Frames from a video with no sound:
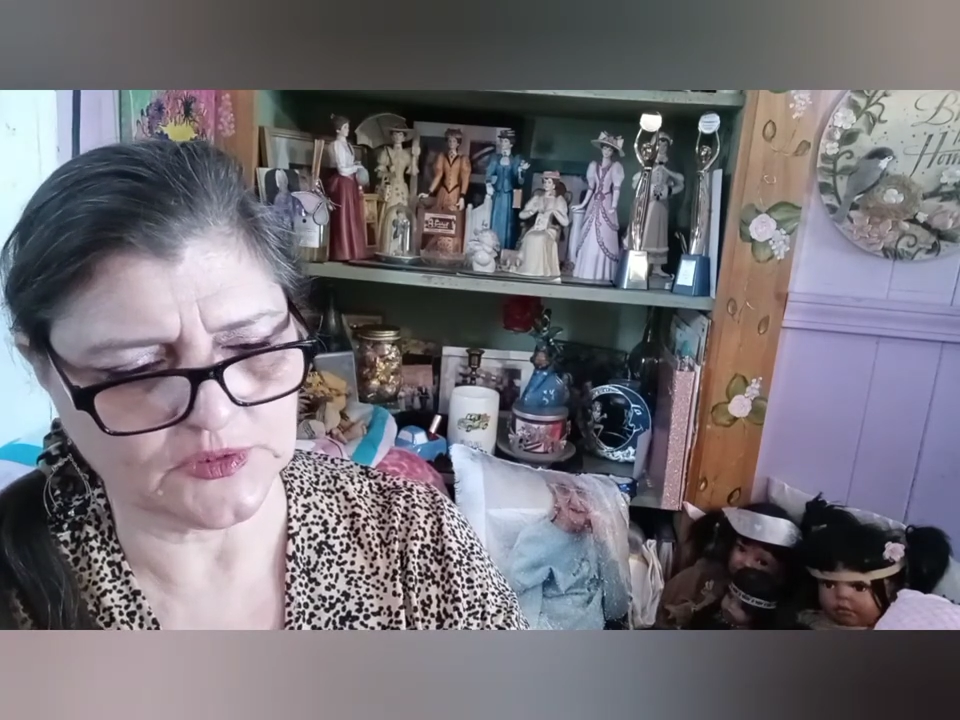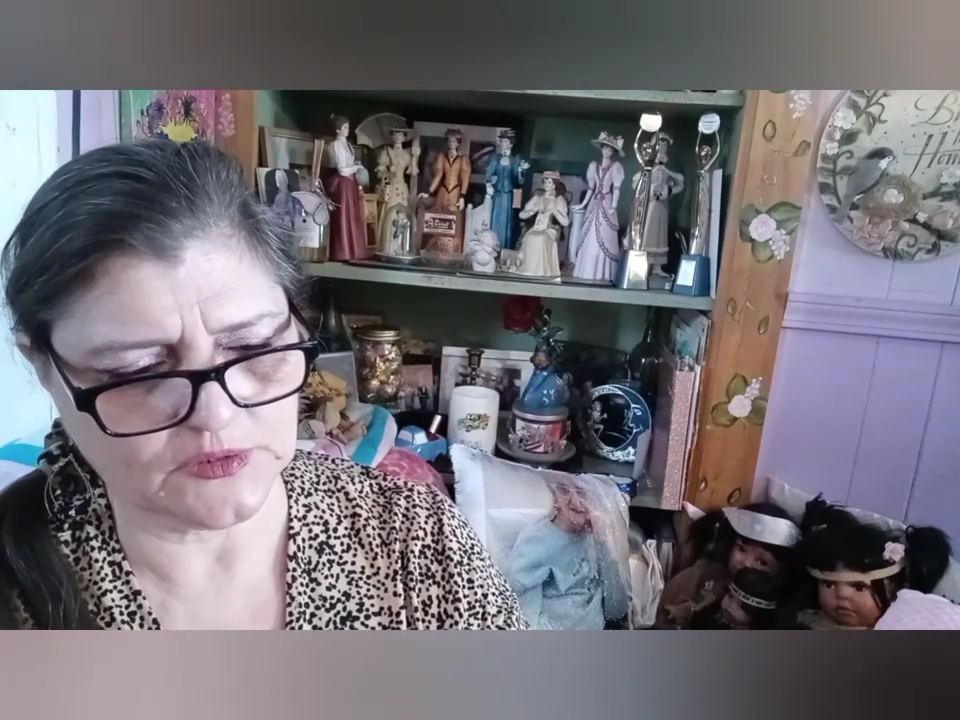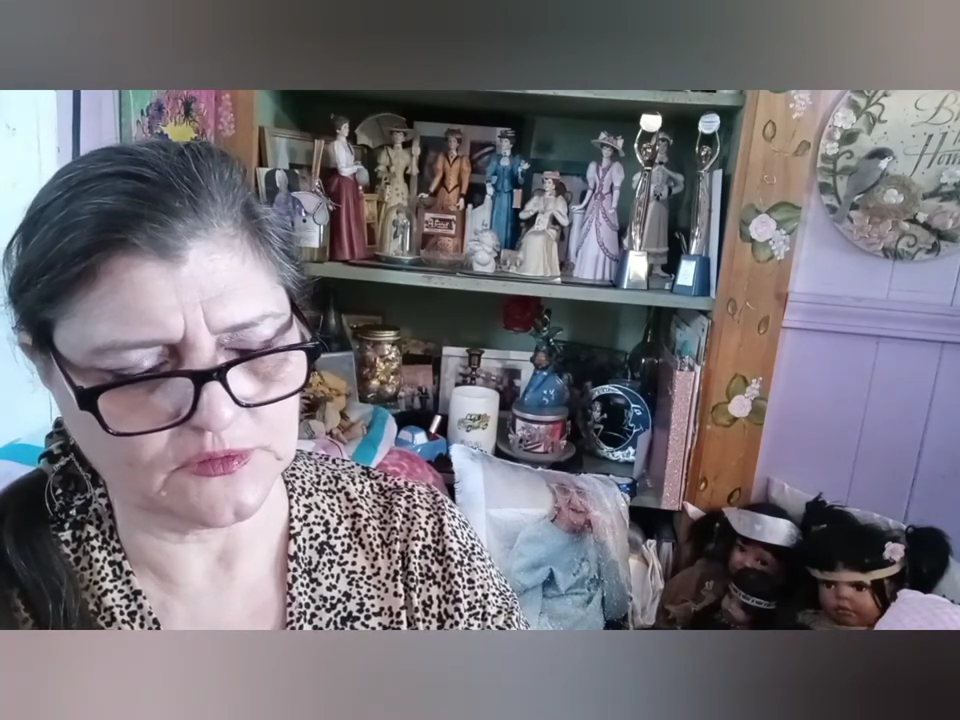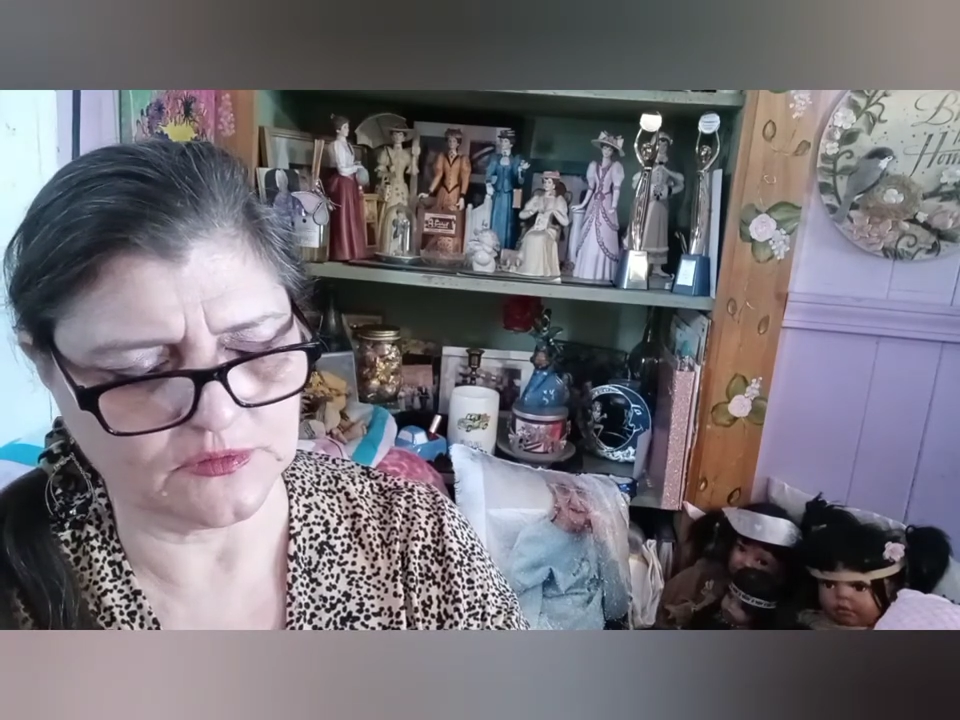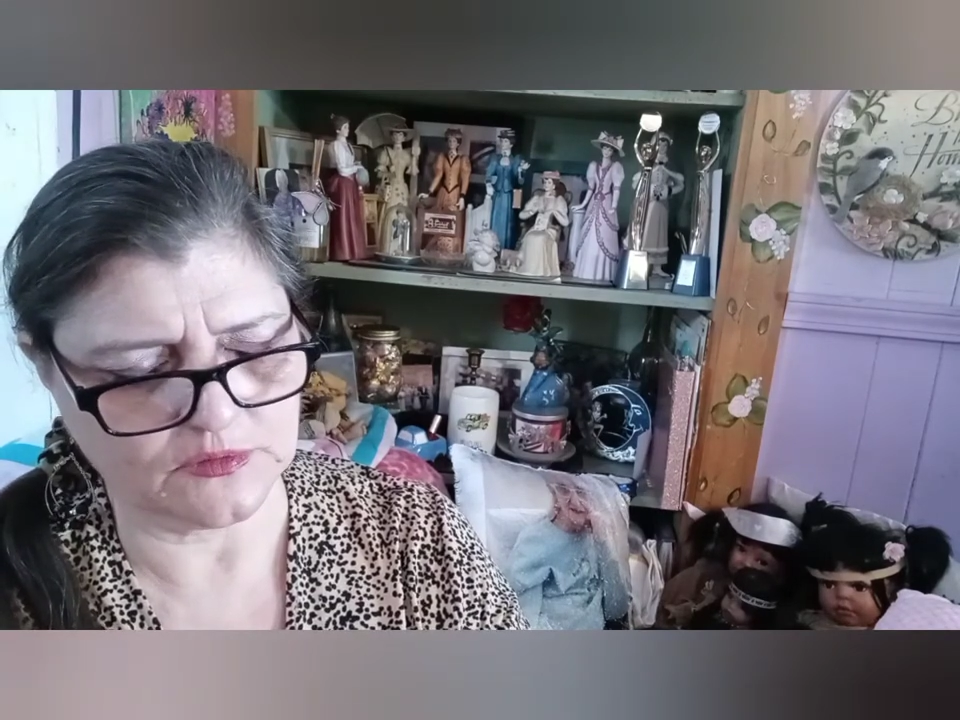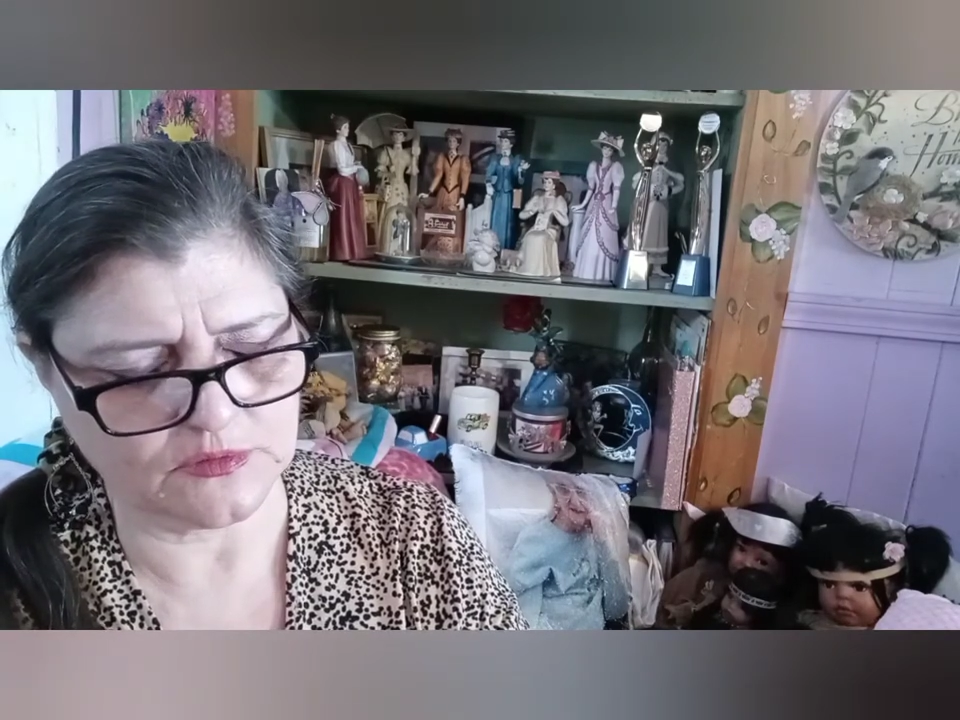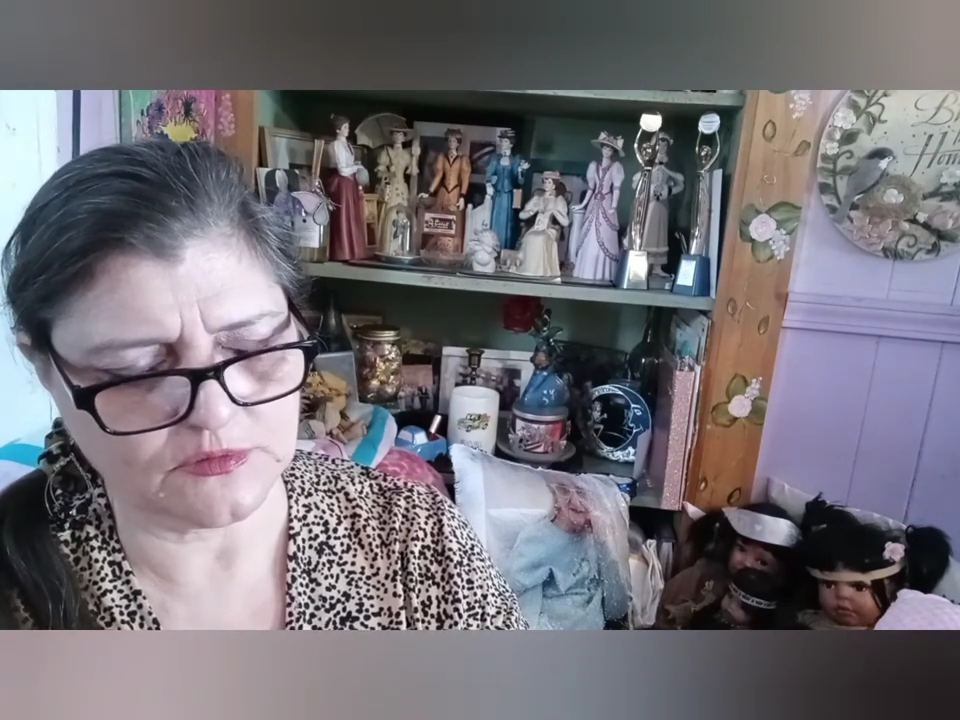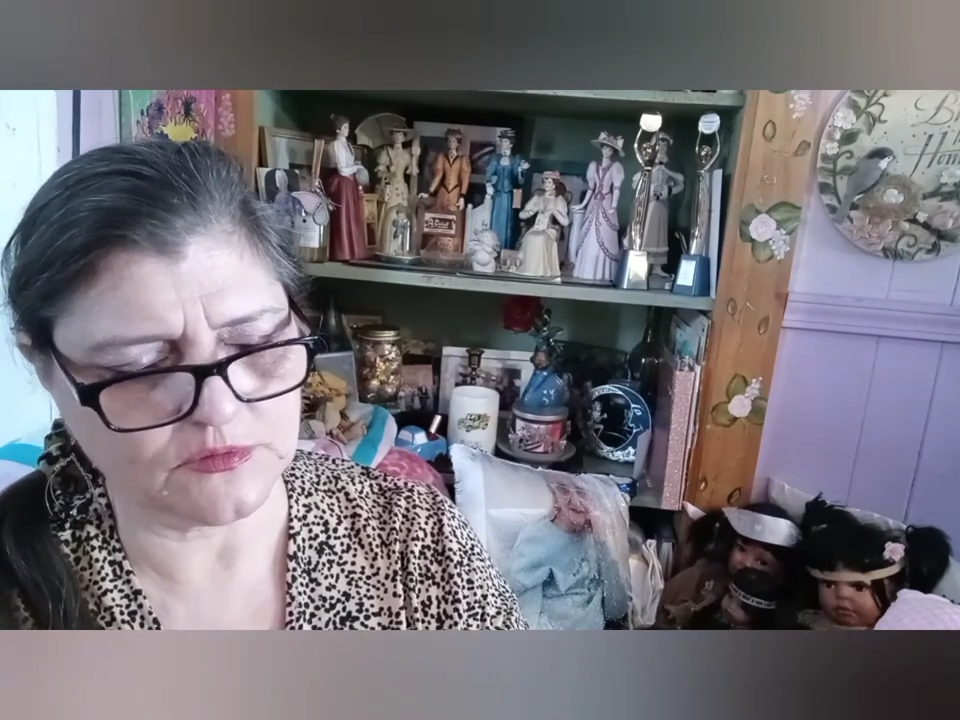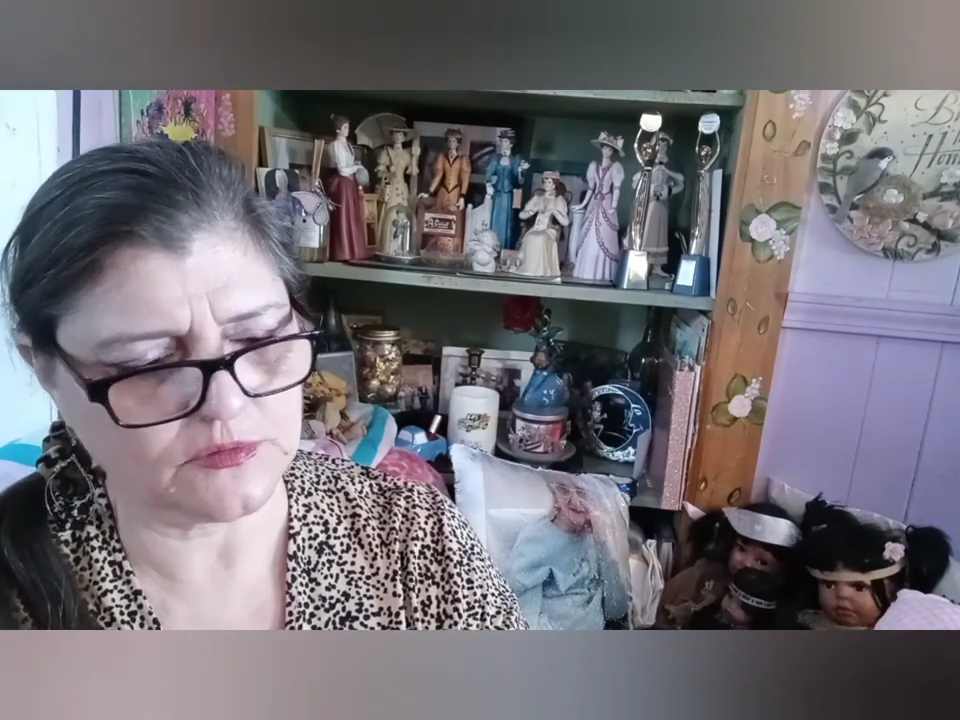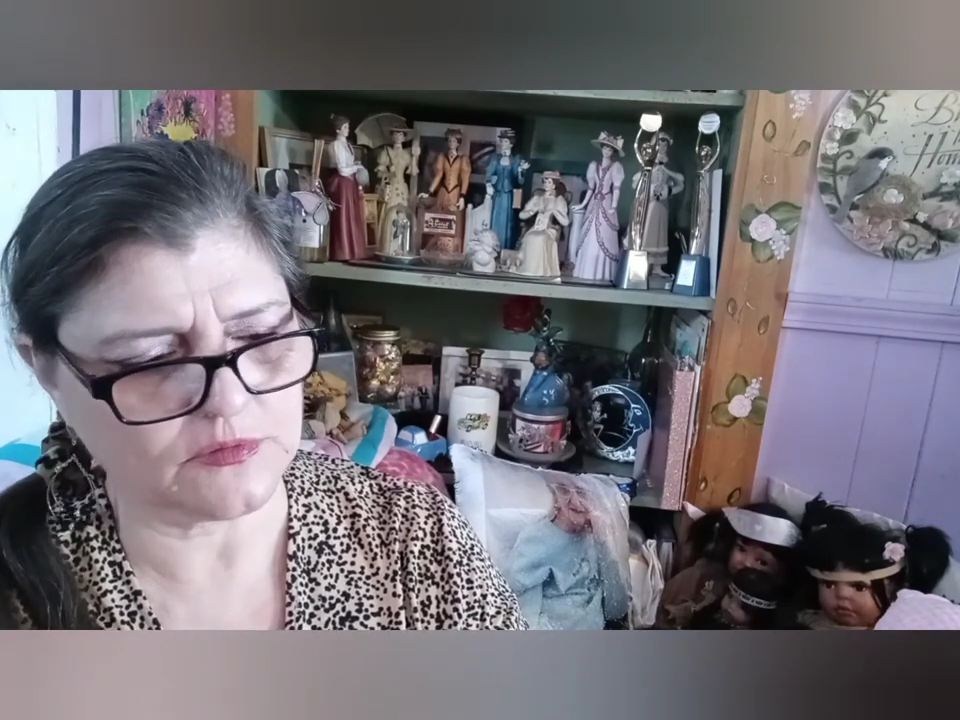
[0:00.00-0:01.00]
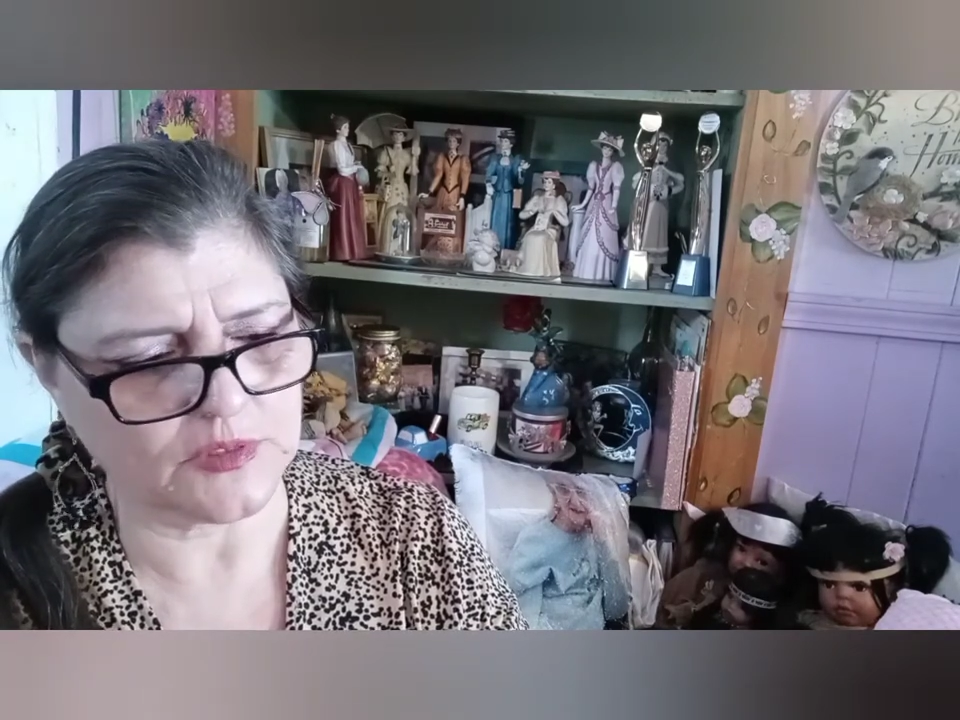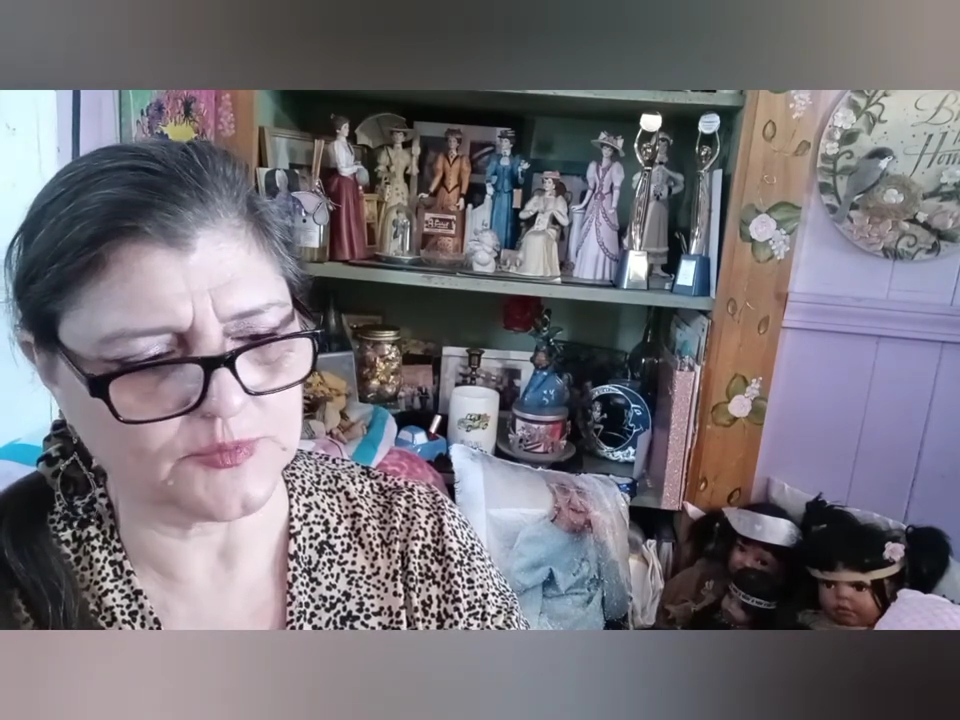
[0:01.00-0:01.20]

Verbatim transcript: is